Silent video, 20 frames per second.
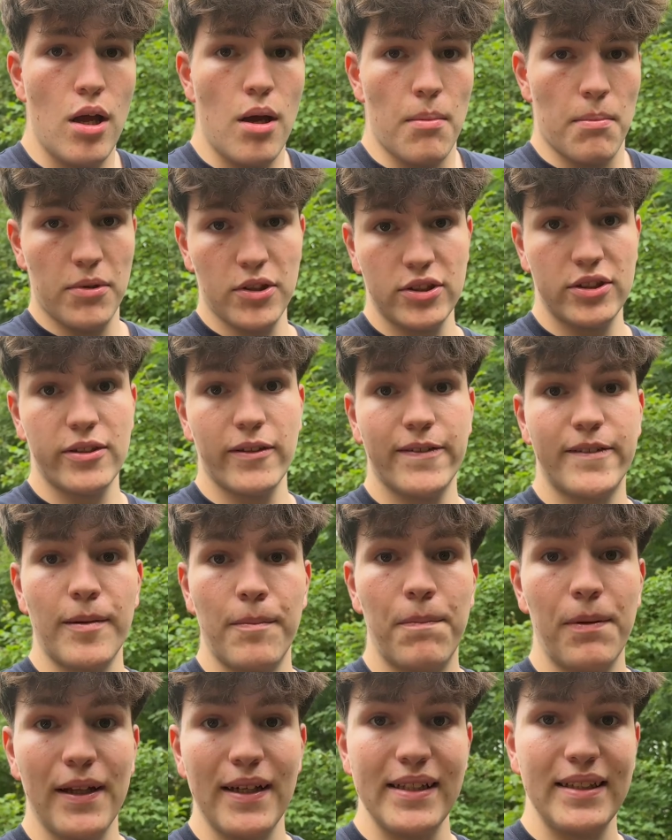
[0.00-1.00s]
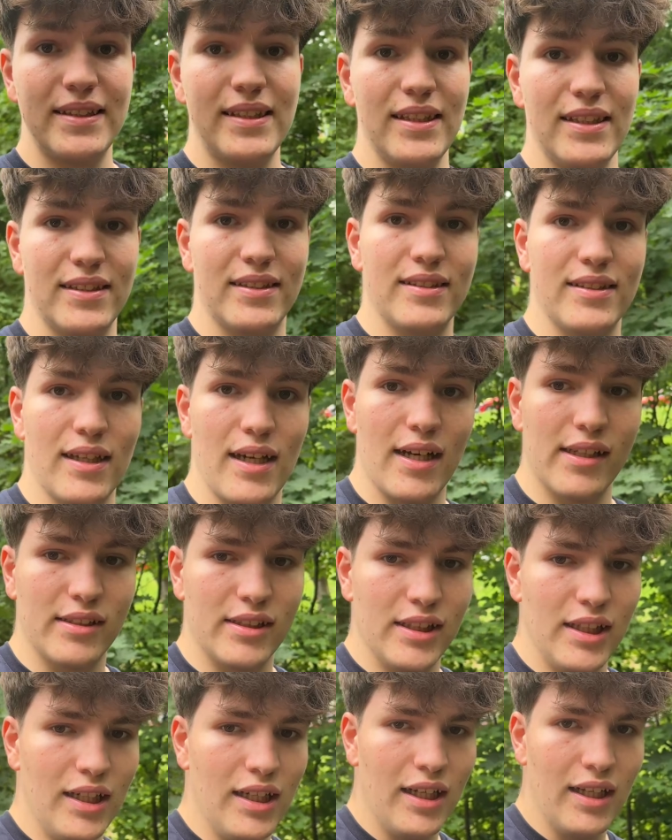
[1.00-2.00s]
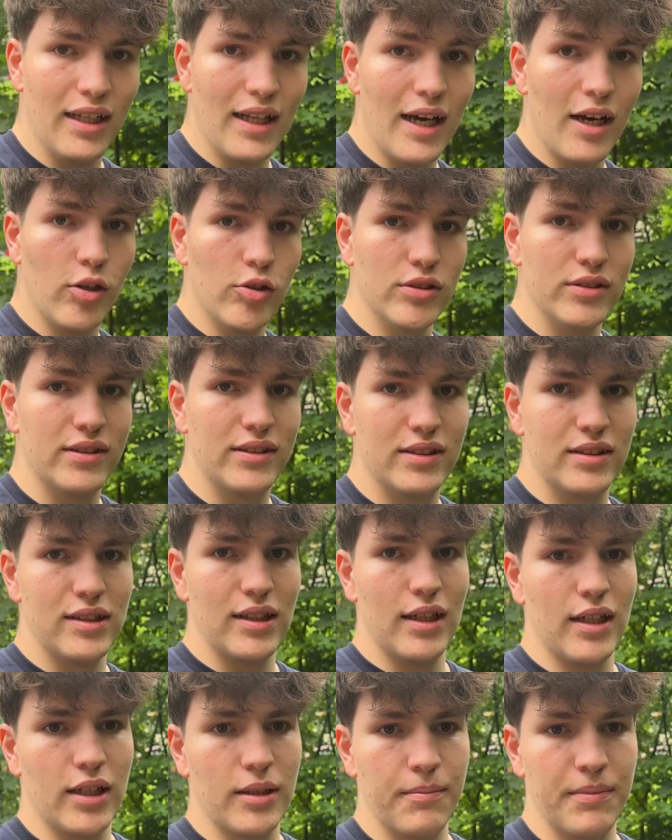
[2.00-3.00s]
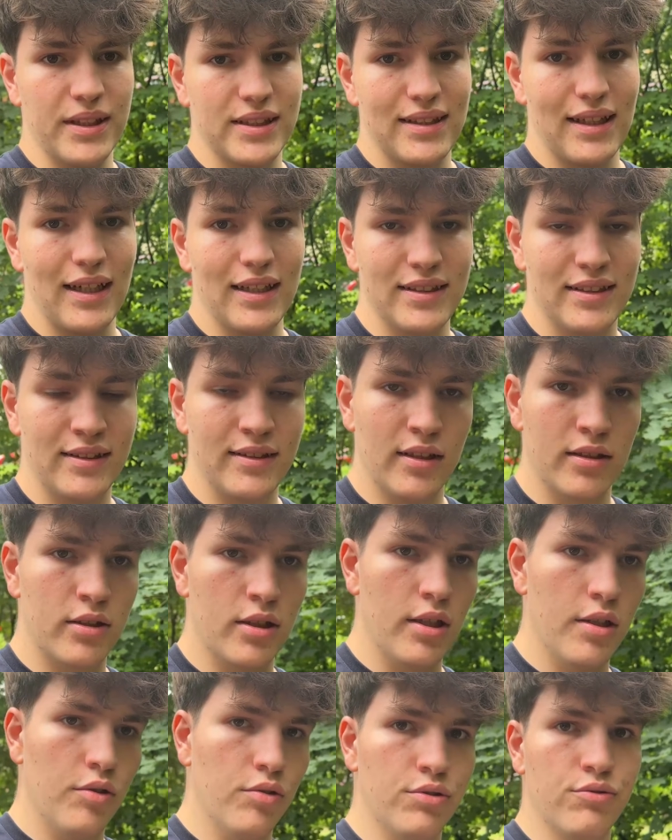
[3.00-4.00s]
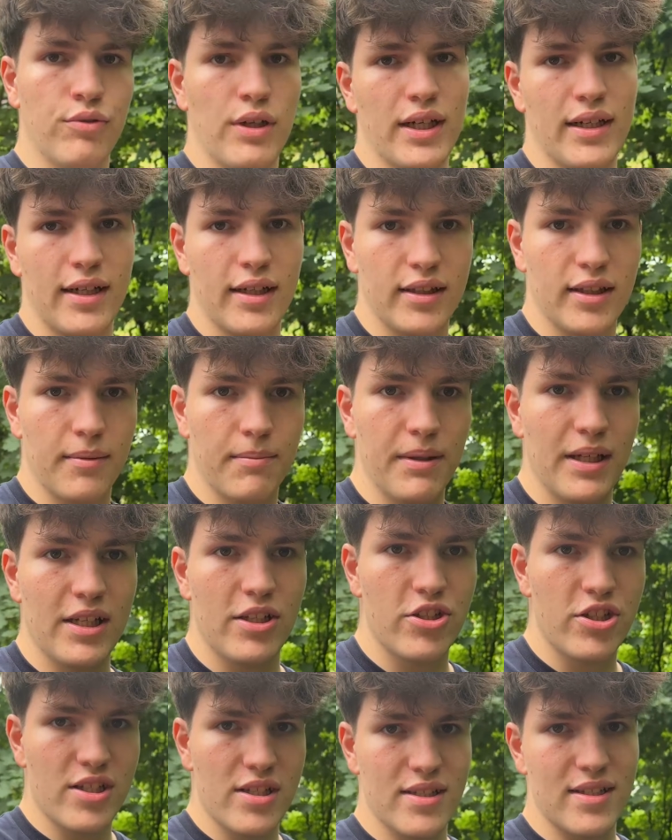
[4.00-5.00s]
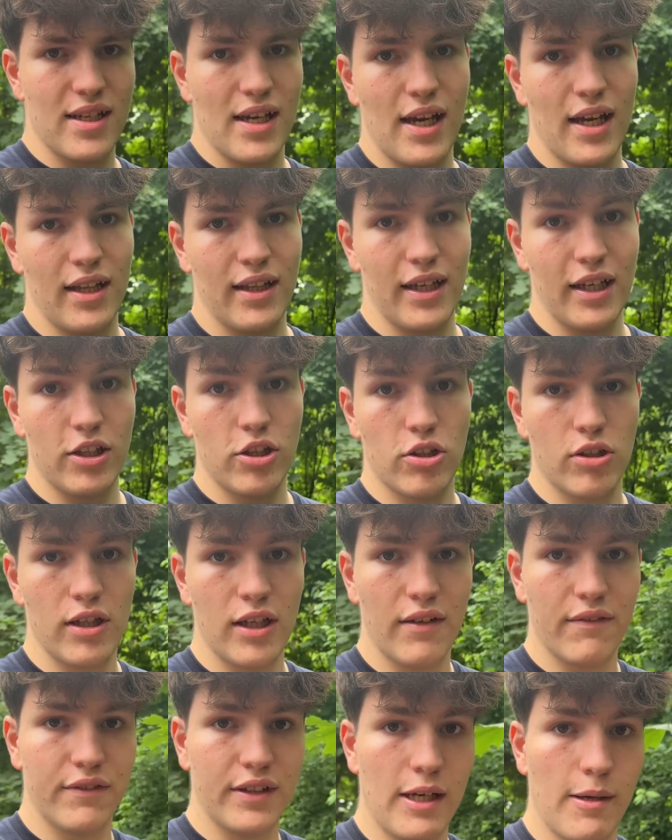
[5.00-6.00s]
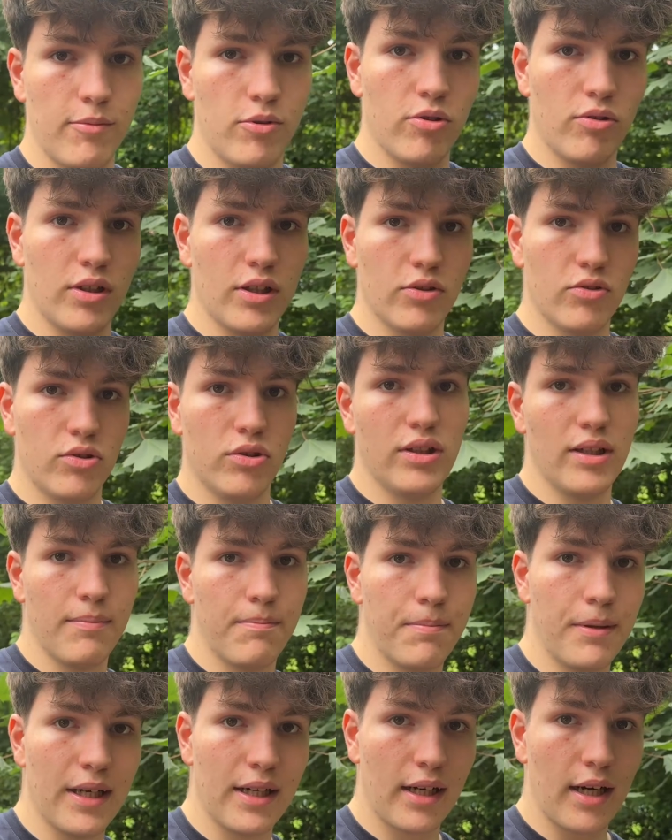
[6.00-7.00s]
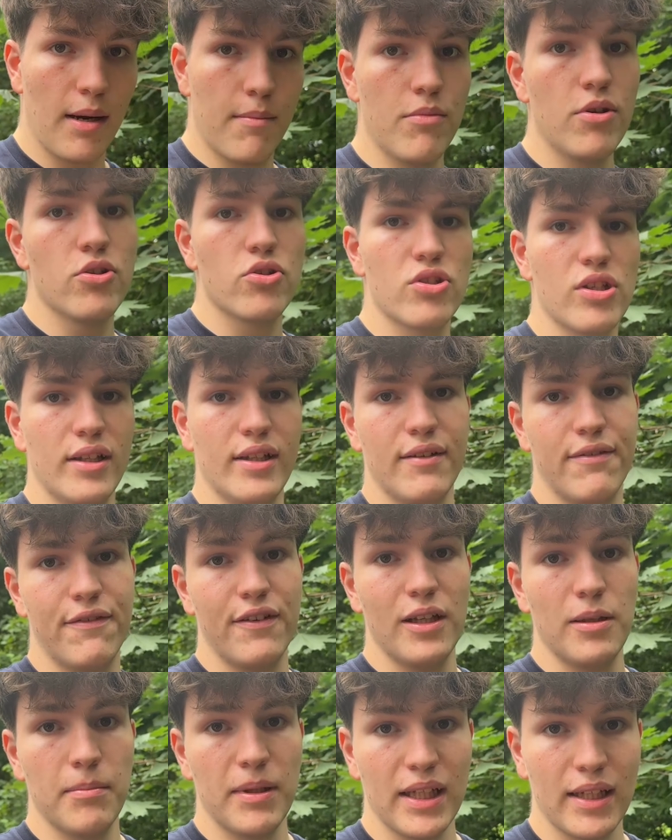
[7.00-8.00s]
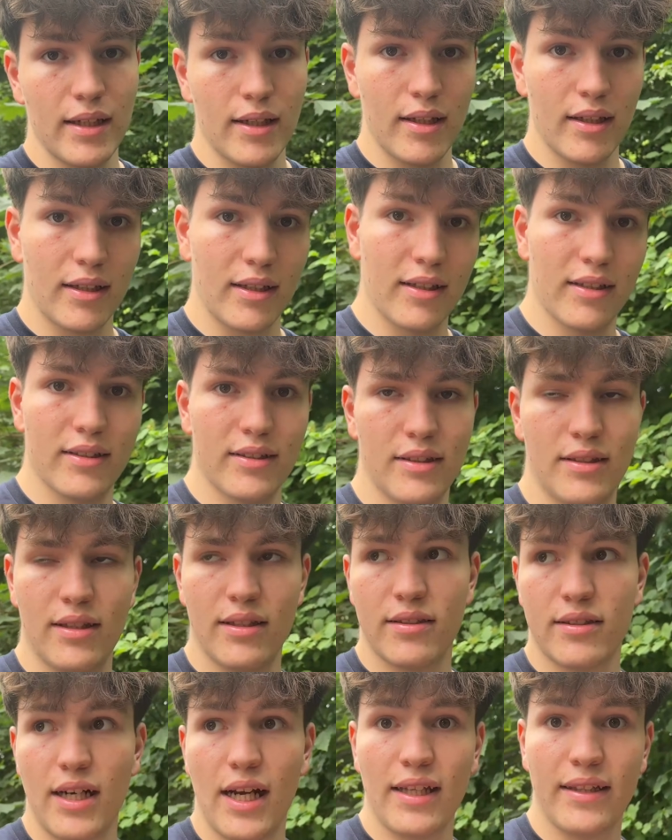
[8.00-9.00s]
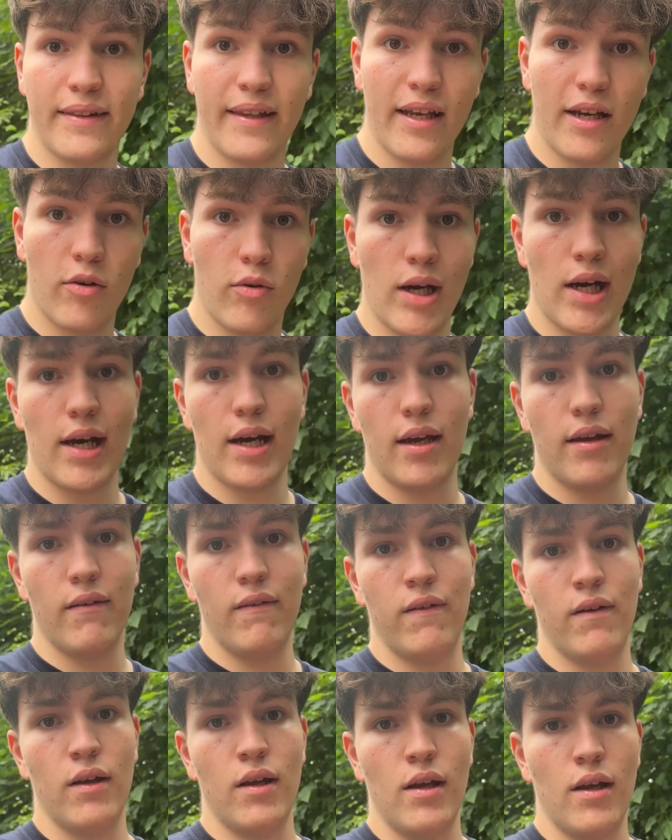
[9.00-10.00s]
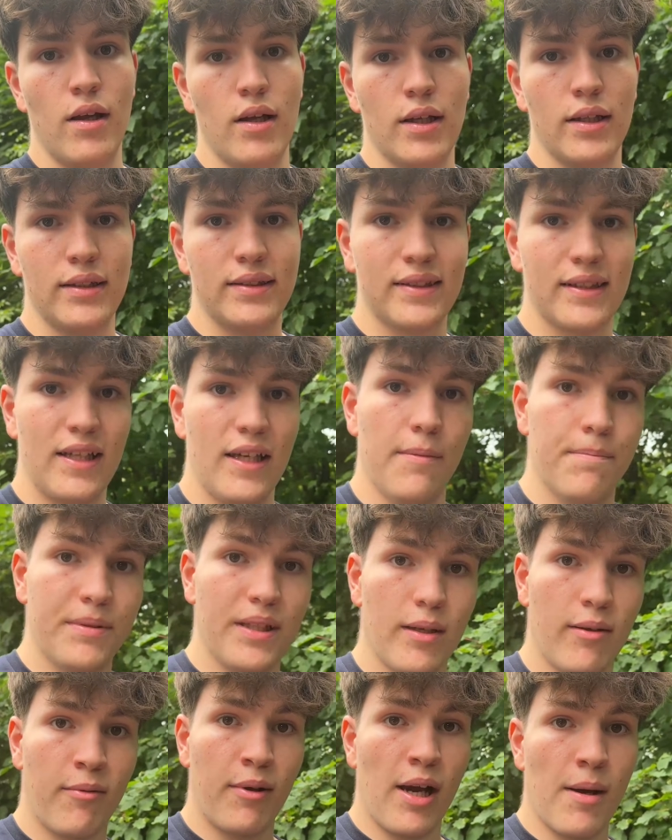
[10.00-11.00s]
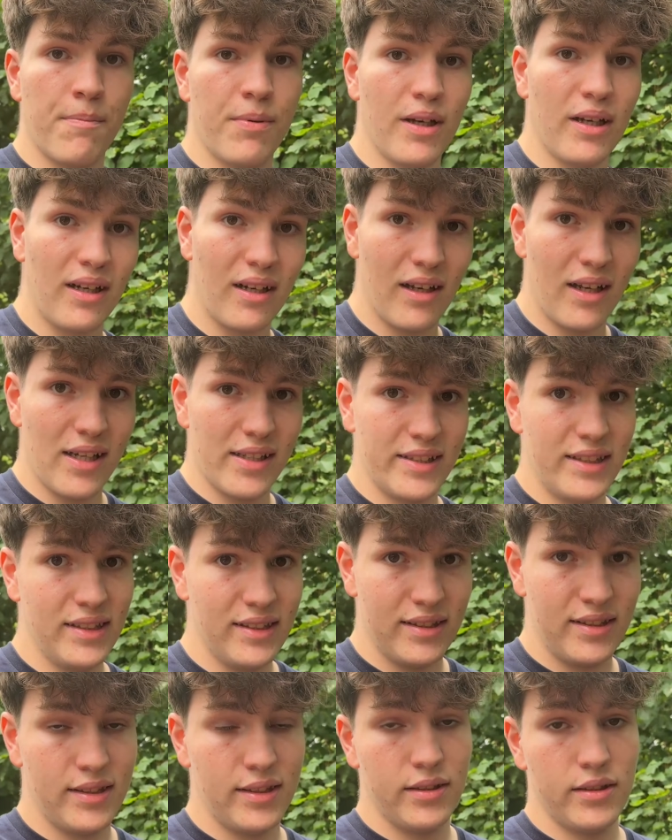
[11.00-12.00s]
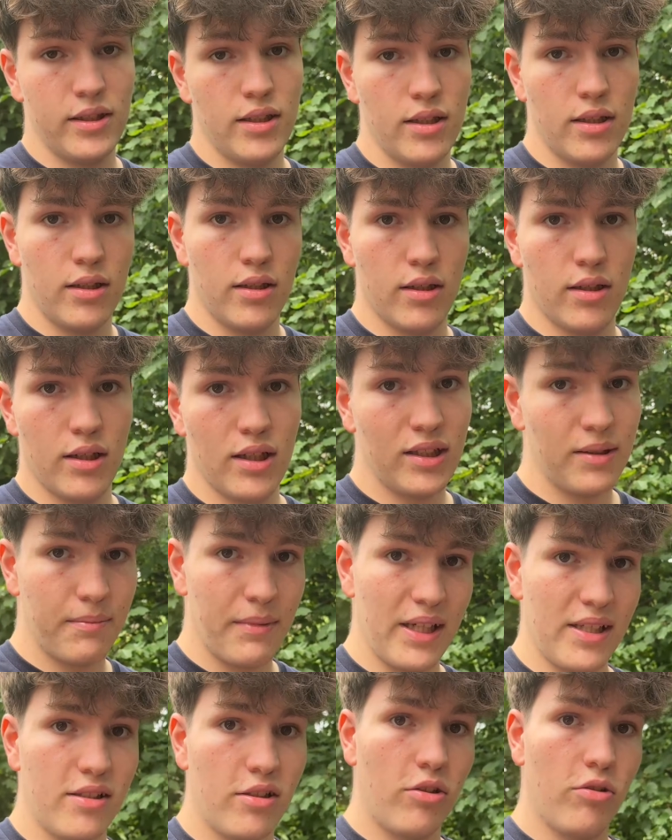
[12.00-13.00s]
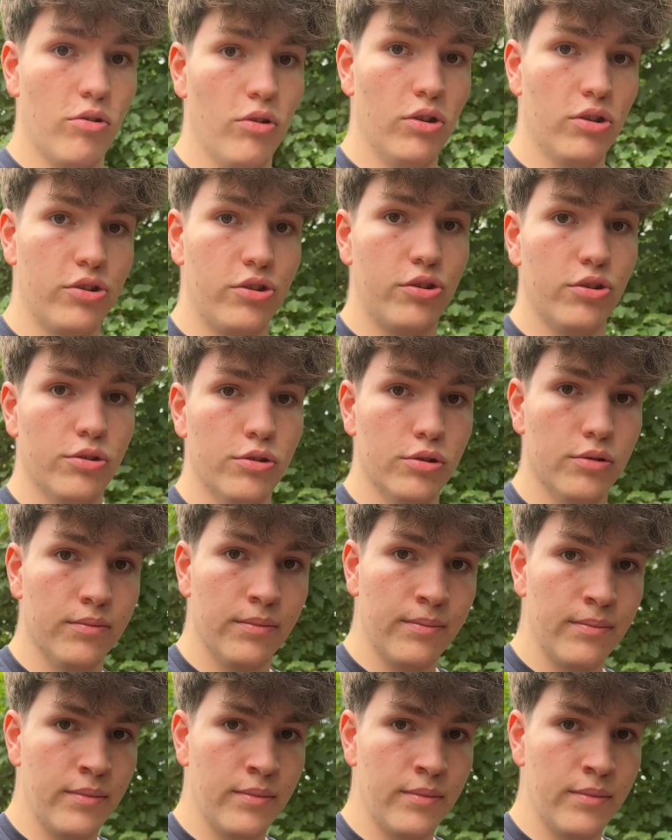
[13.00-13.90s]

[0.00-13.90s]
most of the places are really loud, like besides the road where are the benches, and I don't have time to go to the park I'm usually filming in, because right now I skipped a couple classes at my school to